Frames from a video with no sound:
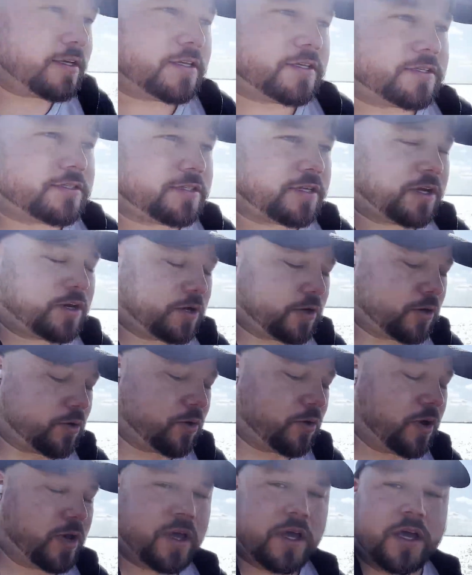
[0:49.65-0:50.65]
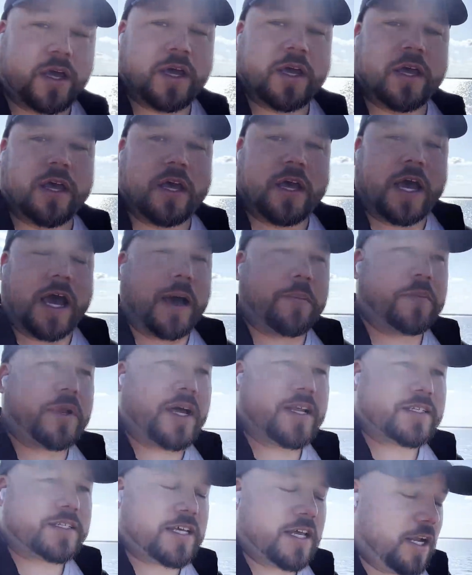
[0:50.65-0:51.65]
So I'm
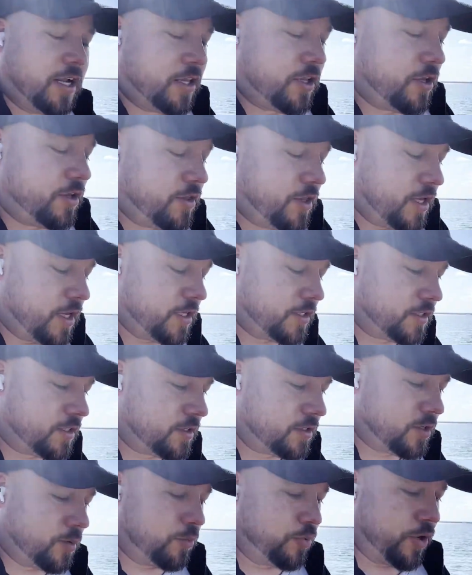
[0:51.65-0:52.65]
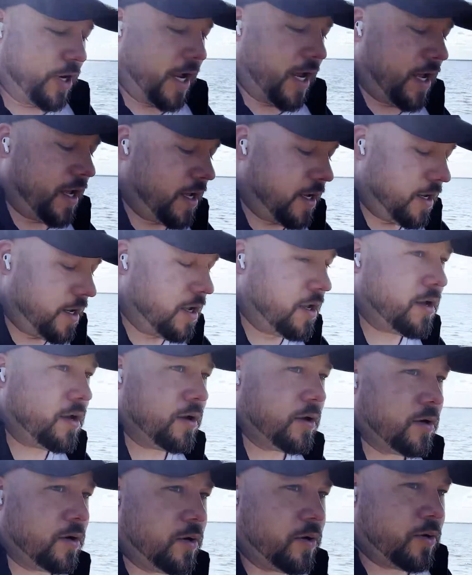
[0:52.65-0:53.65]
not telling you this to brag
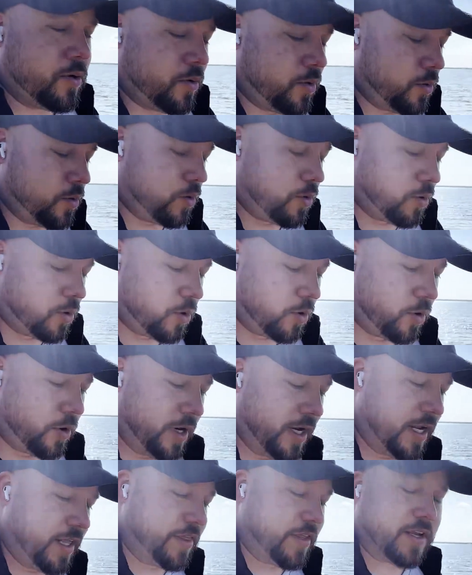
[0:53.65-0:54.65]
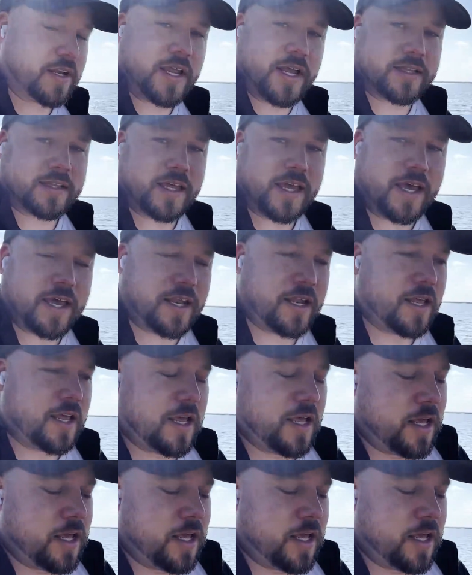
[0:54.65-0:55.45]
or anything like that.